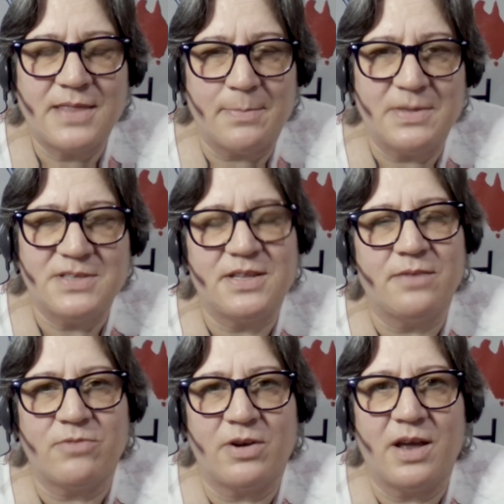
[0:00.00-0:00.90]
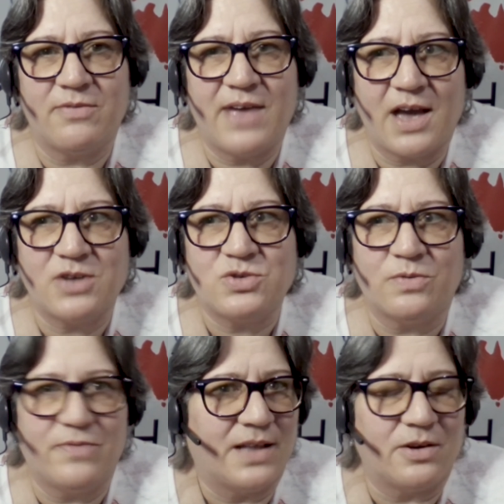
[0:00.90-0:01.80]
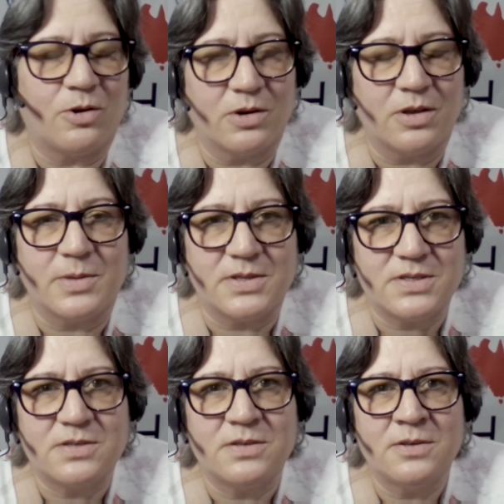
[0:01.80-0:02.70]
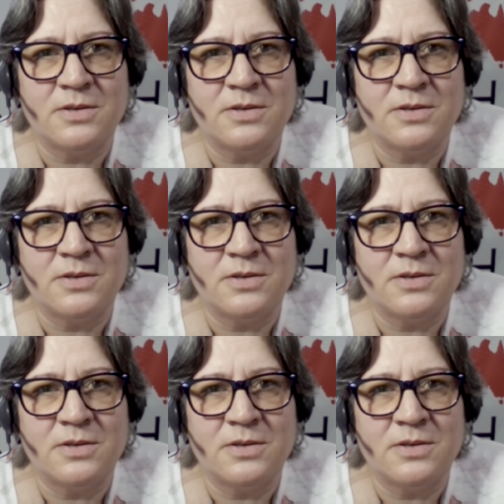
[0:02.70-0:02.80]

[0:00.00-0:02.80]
that means they've run out of actual valid arguments.